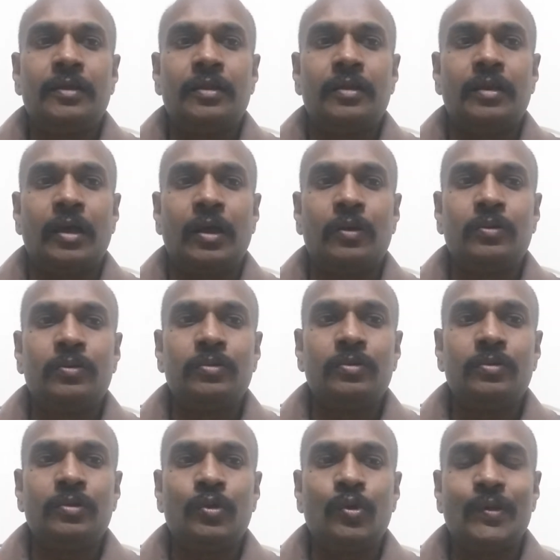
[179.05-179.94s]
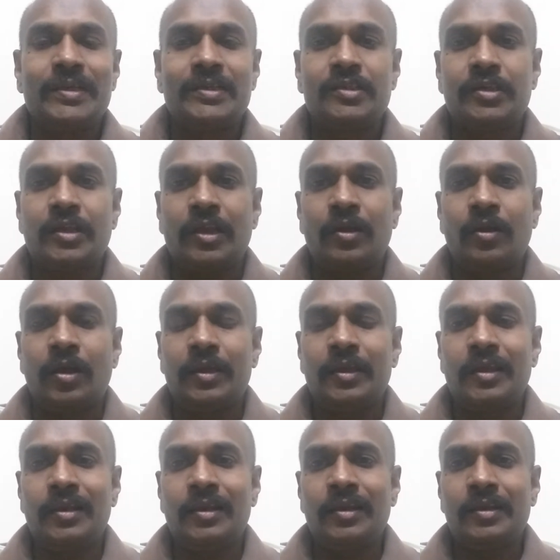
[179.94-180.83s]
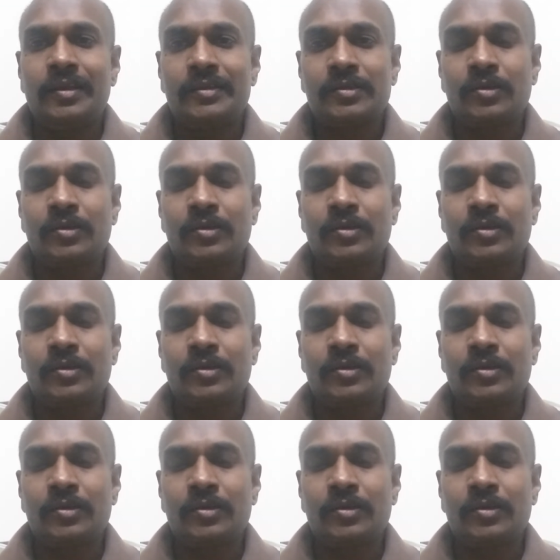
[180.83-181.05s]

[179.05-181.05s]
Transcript: Now, US shale oil is